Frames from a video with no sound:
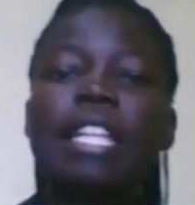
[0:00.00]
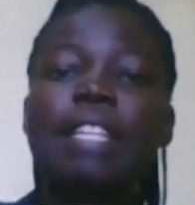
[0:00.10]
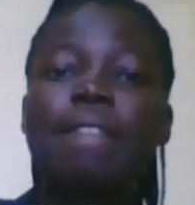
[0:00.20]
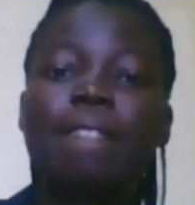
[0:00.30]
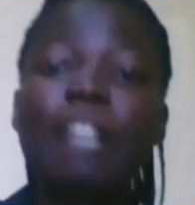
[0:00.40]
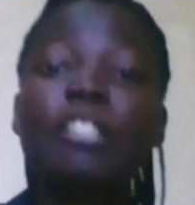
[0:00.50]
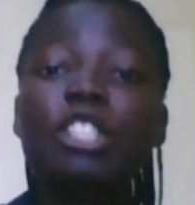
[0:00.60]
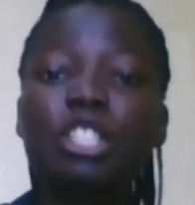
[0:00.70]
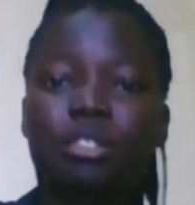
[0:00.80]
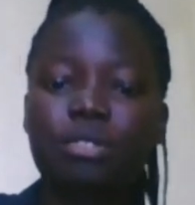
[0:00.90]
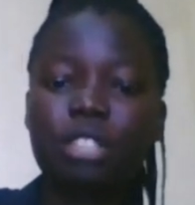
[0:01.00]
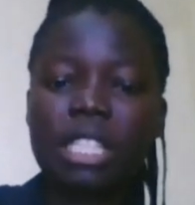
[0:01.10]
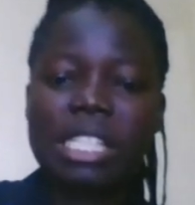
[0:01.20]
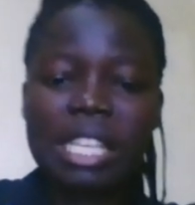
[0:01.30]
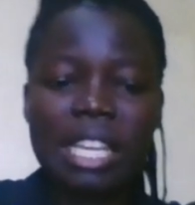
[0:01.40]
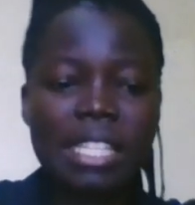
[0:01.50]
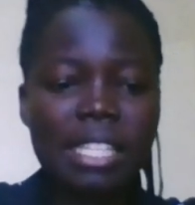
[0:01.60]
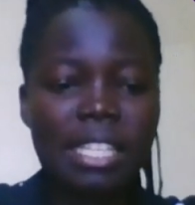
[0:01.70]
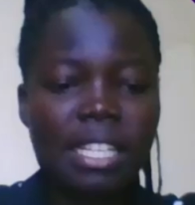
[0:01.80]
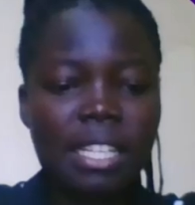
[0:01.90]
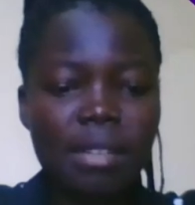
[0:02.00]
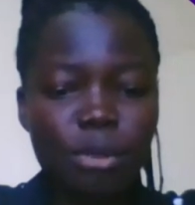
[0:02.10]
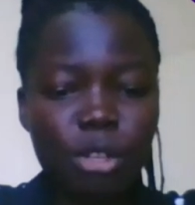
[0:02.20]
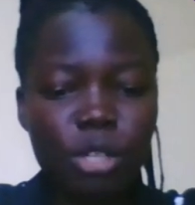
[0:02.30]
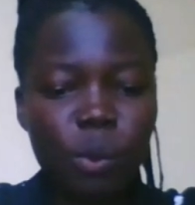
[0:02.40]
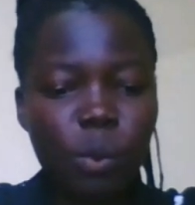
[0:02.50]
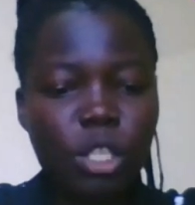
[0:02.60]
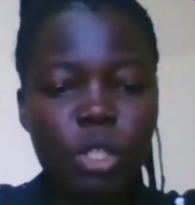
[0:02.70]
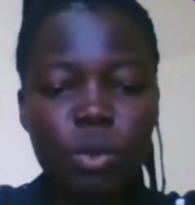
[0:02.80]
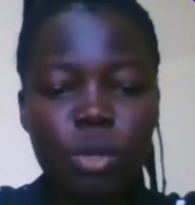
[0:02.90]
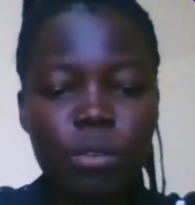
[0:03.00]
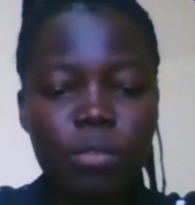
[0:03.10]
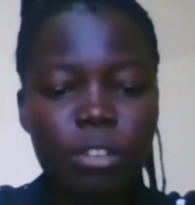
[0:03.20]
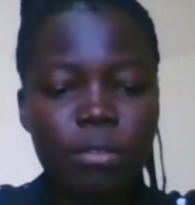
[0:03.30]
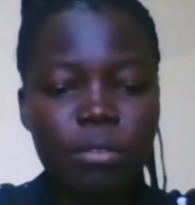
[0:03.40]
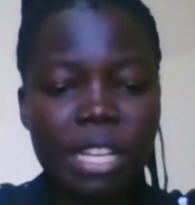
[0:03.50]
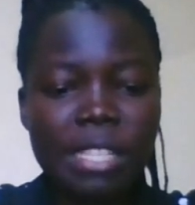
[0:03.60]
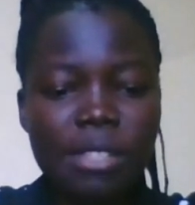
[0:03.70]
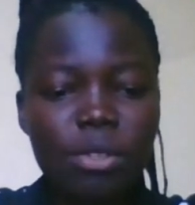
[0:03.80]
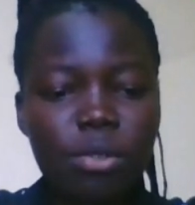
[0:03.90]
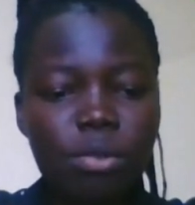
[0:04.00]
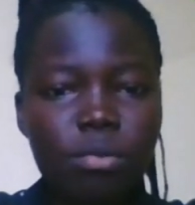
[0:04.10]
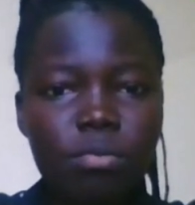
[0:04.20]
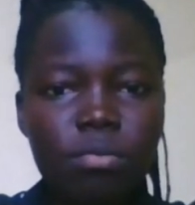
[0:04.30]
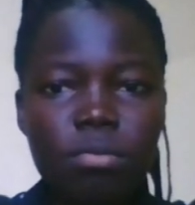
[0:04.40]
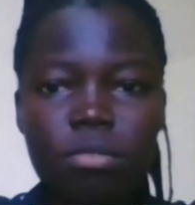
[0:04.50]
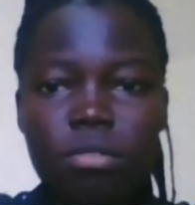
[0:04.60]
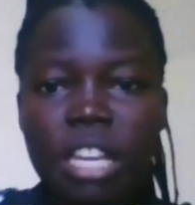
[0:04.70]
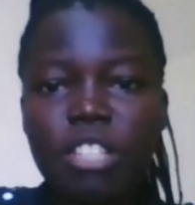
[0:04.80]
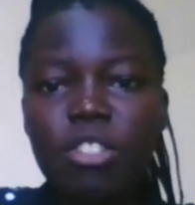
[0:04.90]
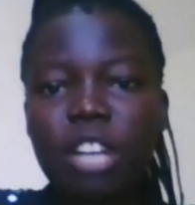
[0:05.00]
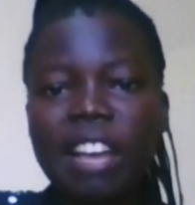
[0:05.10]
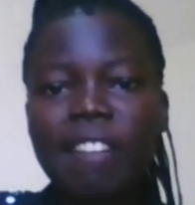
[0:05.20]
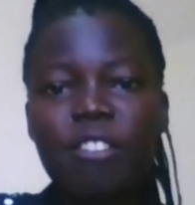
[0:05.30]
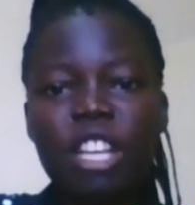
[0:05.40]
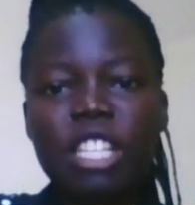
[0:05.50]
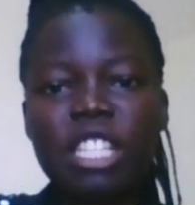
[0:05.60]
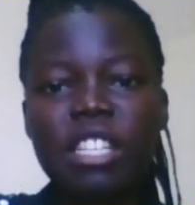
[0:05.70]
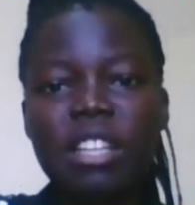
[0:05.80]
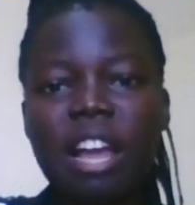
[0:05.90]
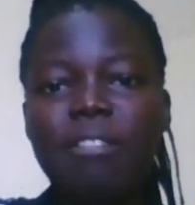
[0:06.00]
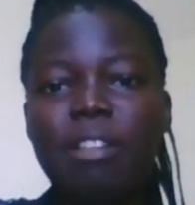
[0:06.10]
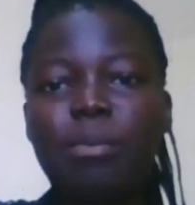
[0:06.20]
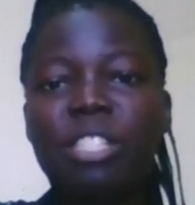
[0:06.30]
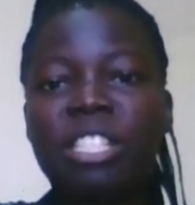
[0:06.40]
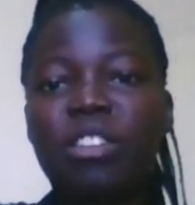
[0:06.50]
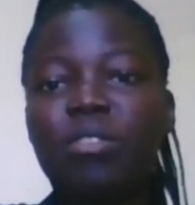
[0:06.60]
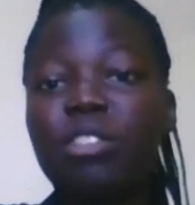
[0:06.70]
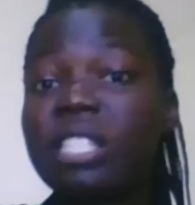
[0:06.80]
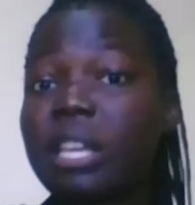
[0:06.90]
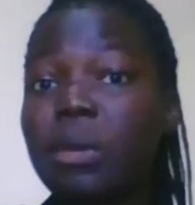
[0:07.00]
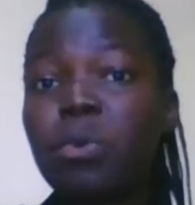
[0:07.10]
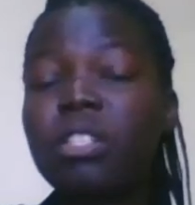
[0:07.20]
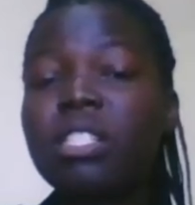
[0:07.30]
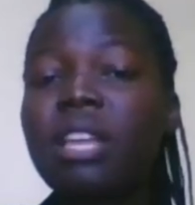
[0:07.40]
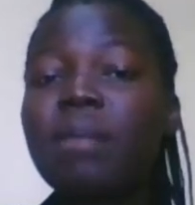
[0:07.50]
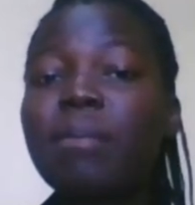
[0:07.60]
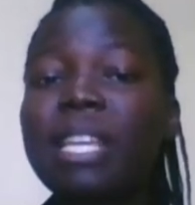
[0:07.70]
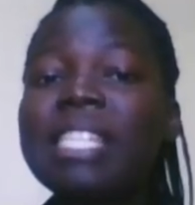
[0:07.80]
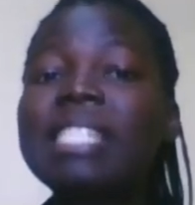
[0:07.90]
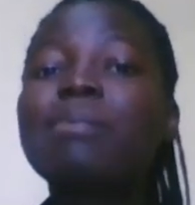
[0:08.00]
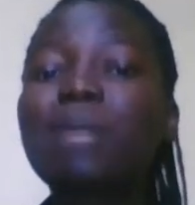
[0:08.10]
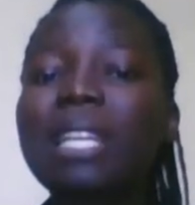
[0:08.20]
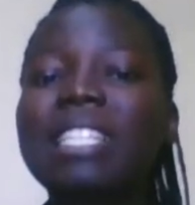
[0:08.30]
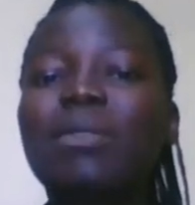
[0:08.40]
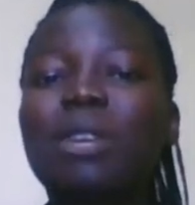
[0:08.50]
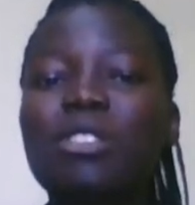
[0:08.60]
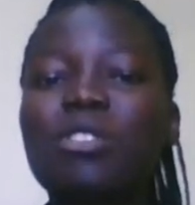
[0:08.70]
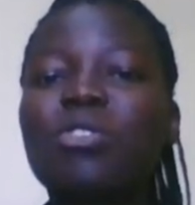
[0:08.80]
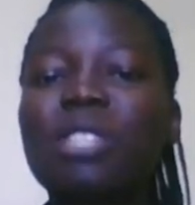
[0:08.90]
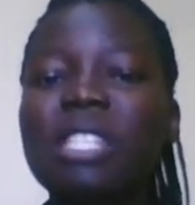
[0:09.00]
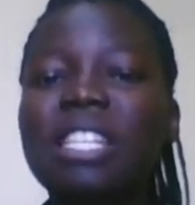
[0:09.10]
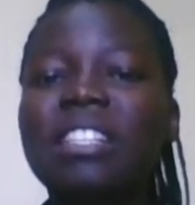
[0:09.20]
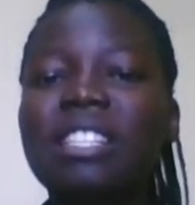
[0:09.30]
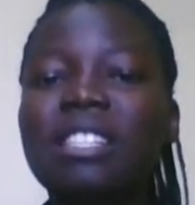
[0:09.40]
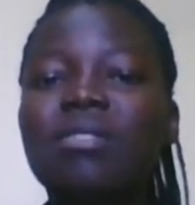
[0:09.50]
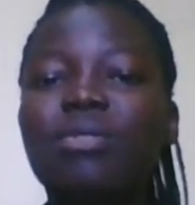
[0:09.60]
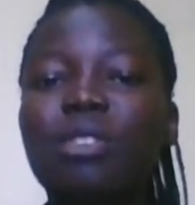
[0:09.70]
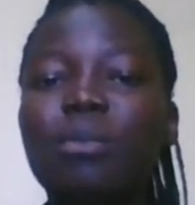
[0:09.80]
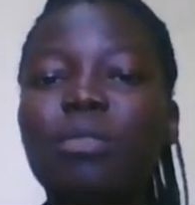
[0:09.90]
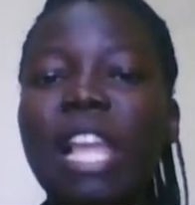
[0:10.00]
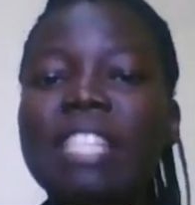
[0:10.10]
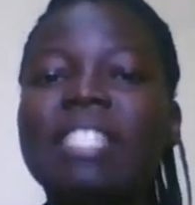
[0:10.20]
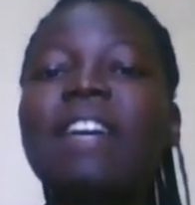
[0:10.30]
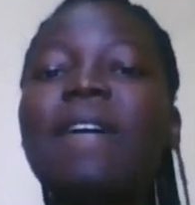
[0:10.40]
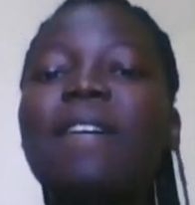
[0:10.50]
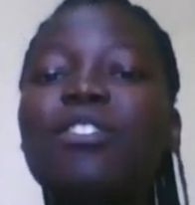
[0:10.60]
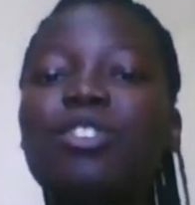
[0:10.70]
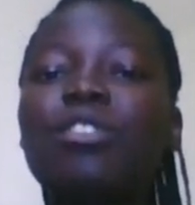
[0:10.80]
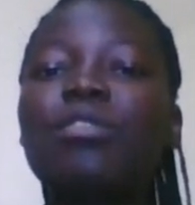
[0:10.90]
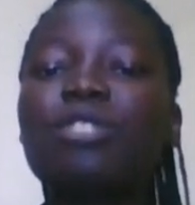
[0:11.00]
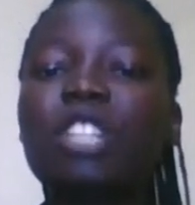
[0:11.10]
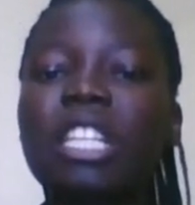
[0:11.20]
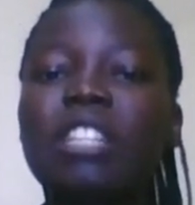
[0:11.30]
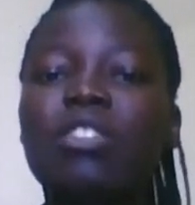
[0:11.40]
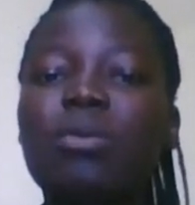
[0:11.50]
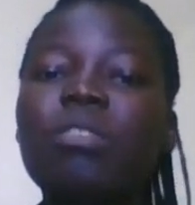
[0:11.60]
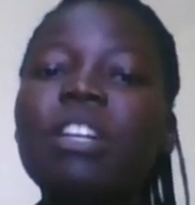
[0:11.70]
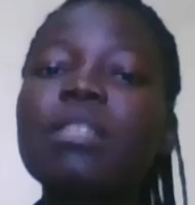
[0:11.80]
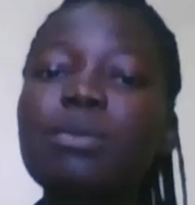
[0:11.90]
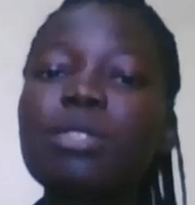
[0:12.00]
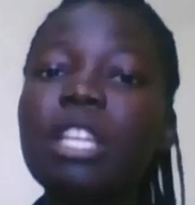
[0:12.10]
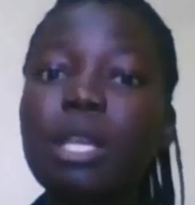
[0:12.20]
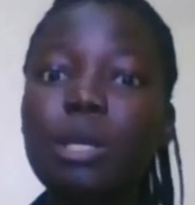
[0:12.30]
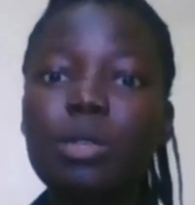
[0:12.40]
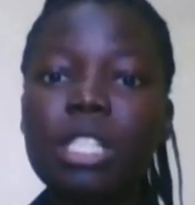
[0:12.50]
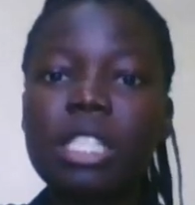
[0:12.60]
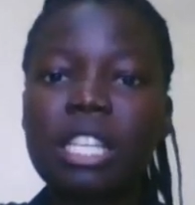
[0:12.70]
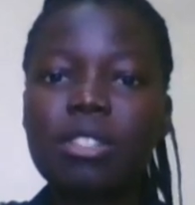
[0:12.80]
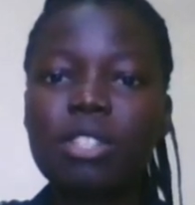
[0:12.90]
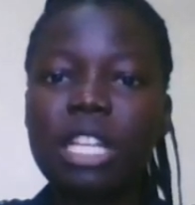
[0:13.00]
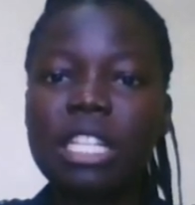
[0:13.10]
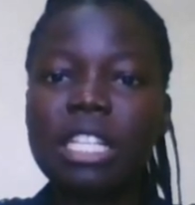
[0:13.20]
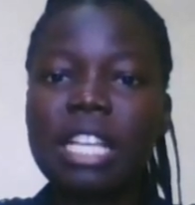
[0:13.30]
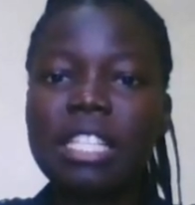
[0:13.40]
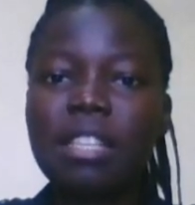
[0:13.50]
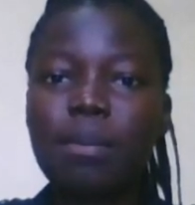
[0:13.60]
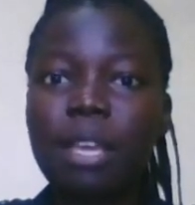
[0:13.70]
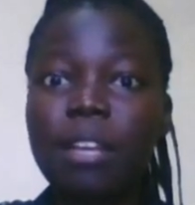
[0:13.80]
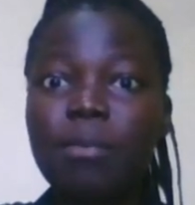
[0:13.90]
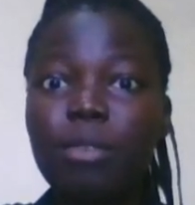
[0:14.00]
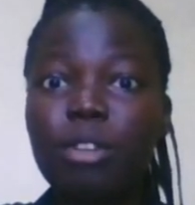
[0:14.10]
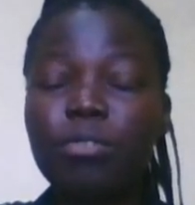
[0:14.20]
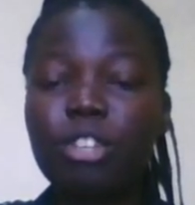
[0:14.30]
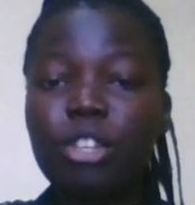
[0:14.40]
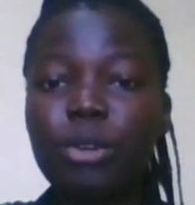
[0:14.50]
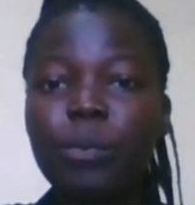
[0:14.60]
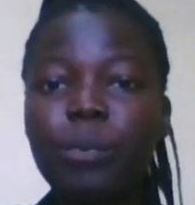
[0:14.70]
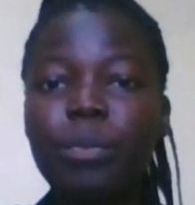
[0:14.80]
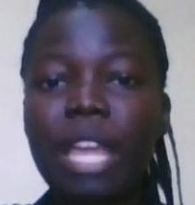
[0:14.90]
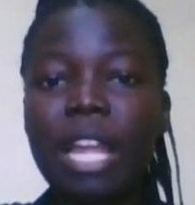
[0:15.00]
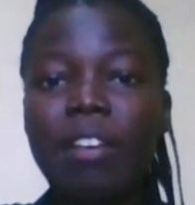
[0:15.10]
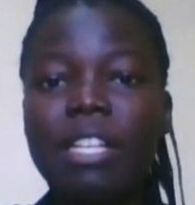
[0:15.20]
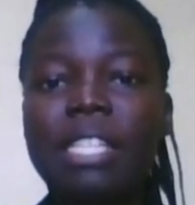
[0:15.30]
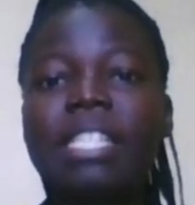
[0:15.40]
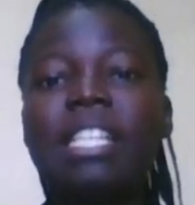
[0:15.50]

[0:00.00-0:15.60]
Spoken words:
function for this case, because we want to go very fast. You write your average after putting, of course, the equal sign. Please, when you're using these formulas, don't forget to first put the equal sign so that it doesn't bring for you errors.